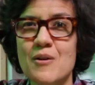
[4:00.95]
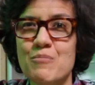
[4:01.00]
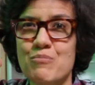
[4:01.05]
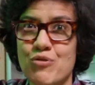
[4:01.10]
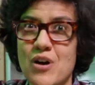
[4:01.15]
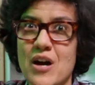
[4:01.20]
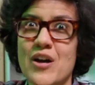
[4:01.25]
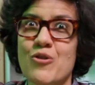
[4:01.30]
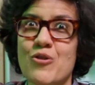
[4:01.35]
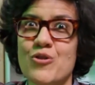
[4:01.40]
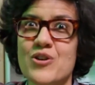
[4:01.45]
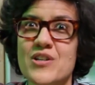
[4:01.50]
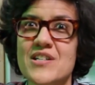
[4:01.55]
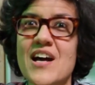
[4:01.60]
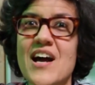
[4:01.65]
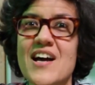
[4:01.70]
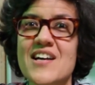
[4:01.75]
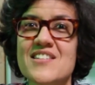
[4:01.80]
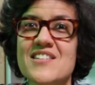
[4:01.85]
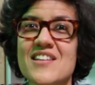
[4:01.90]

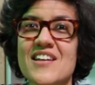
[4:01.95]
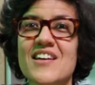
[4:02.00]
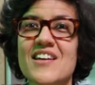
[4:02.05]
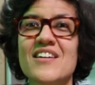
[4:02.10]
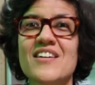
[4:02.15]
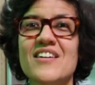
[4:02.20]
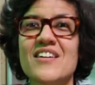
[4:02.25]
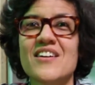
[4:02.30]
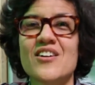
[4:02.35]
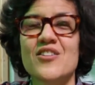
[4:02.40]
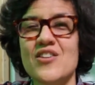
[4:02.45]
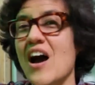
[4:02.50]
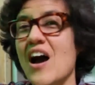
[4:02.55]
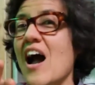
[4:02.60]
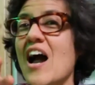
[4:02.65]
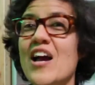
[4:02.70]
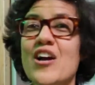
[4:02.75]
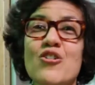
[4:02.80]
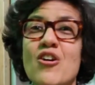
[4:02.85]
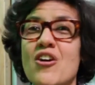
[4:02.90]
prioritizing the
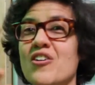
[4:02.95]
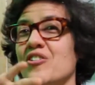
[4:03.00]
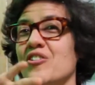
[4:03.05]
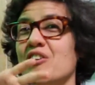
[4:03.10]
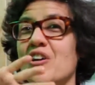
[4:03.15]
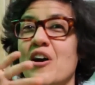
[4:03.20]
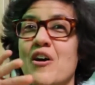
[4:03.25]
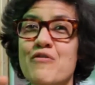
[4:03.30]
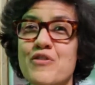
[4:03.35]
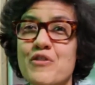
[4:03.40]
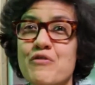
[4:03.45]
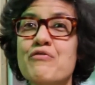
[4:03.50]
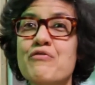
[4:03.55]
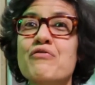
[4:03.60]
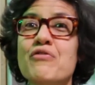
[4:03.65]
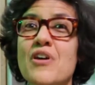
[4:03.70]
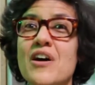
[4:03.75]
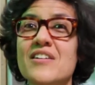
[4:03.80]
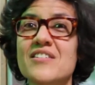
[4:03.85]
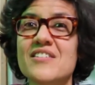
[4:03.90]
hierarchy of the
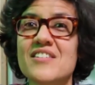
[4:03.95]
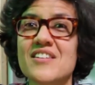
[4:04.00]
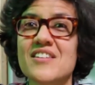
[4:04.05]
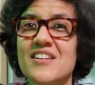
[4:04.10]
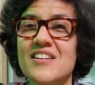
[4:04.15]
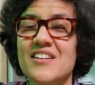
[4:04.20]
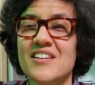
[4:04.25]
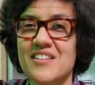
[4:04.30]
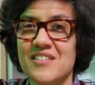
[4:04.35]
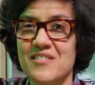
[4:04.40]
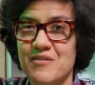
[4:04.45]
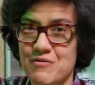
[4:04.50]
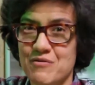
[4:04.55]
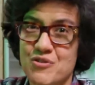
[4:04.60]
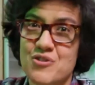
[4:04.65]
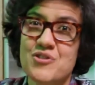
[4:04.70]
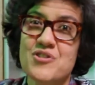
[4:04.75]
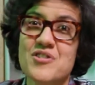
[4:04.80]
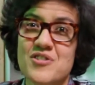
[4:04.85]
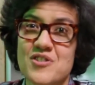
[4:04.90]
front
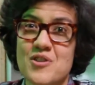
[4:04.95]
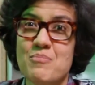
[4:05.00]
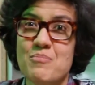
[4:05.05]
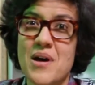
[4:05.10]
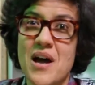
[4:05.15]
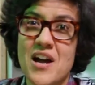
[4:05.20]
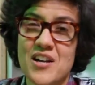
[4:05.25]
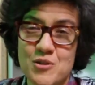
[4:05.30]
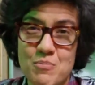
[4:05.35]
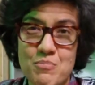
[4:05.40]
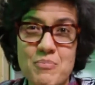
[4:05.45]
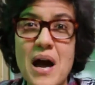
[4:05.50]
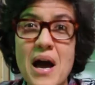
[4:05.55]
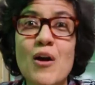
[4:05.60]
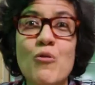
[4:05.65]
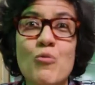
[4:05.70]
versus the back. The back